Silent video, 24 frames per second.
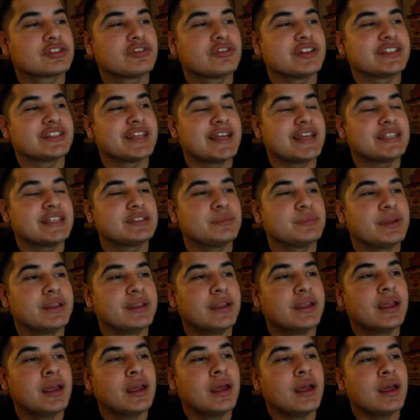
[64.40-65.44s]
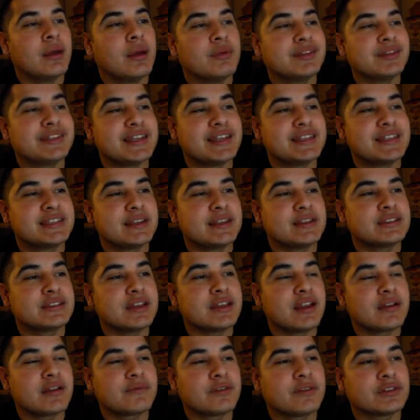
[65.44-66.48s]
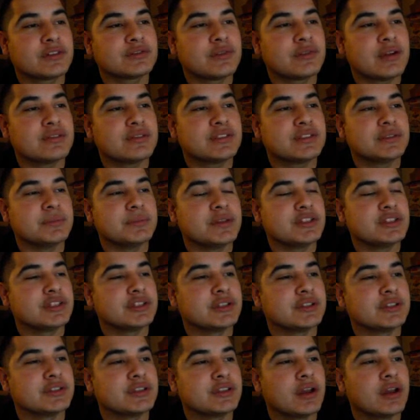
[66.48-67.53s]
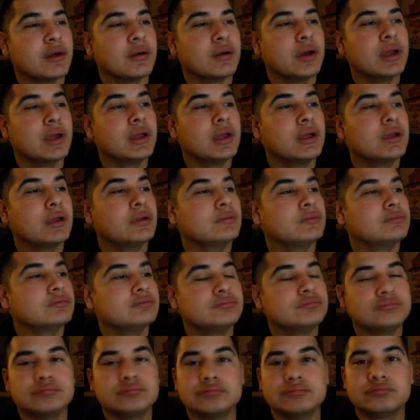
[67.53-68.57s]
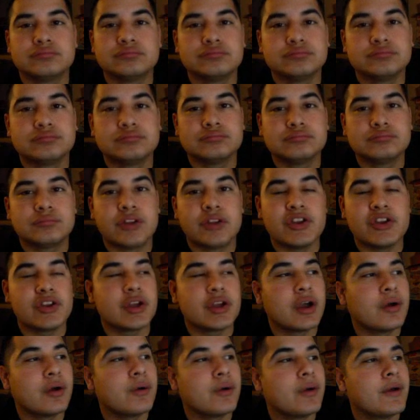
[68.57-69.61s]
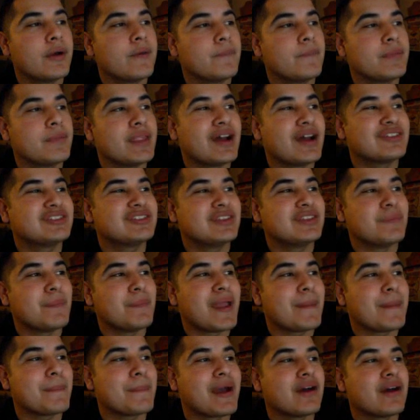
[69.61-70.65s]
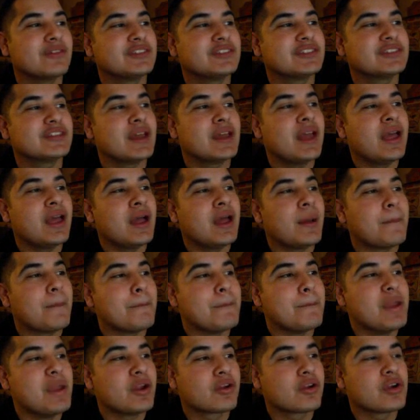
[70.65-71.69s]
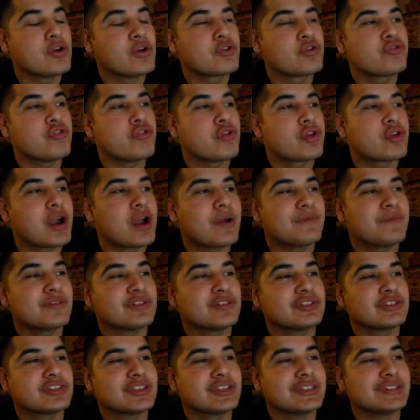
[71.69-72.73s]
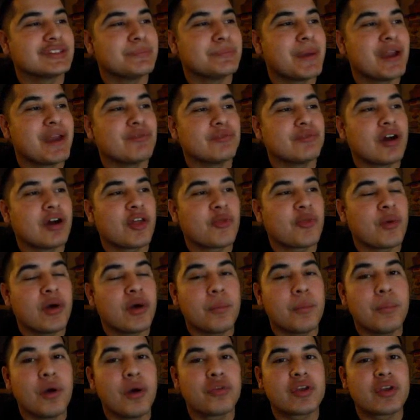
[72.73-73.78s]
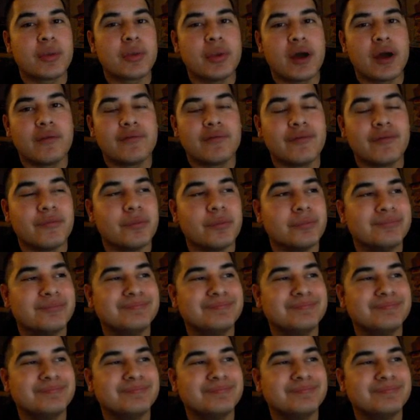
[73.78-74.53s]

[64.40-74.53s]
Chris Haseman. I'm going to say Sinosic first round submission. So, there you go. Now to the main bouts. Mirko versus Ben Rothwell. Both coming off of